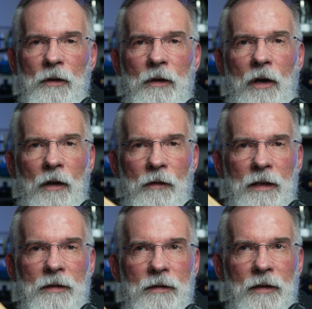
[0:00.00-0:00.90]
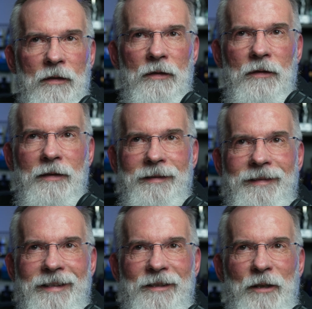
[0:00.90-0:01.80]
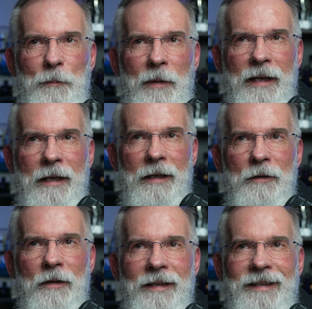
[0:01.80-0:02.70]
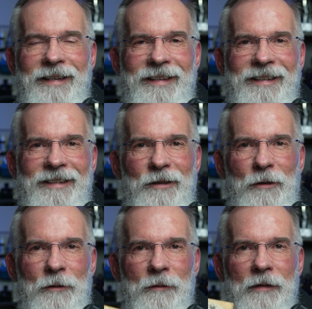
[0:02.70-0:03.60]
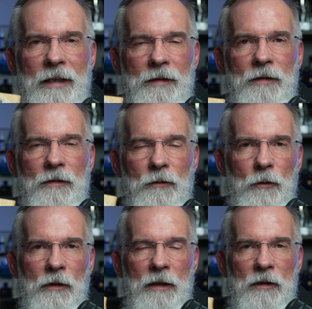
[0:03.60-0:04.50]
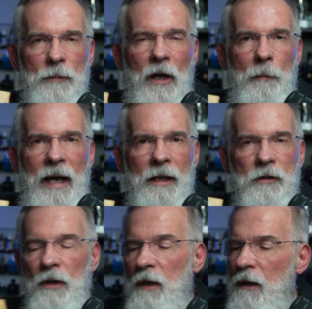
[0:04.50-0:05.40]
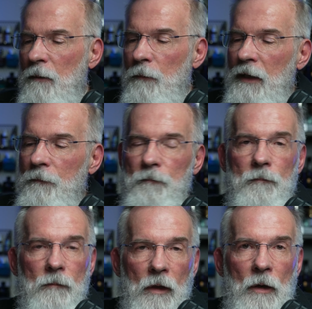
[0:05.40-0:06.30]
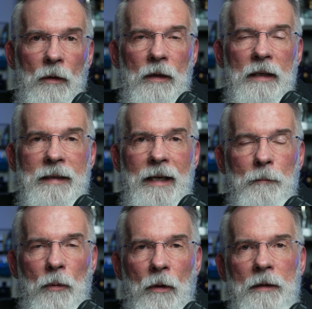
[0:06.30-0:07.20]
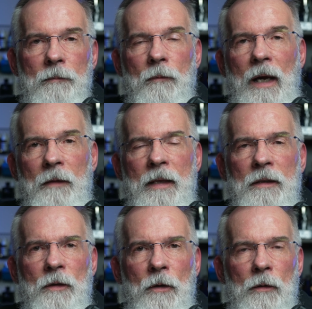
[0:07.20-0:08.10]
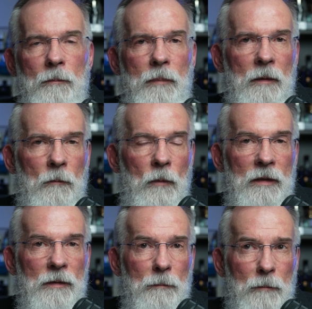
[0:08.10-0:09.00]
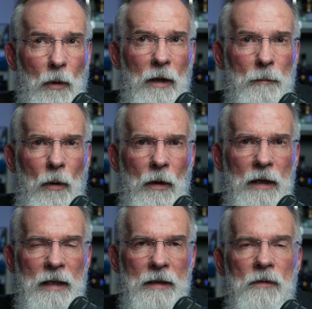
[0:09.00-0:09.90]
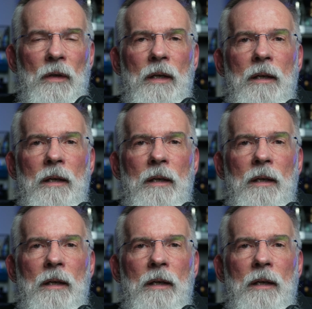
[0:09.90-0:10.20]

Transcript: all this is done by hand. So it's truly a small batch. But, is that important? I think so. But what's more important is,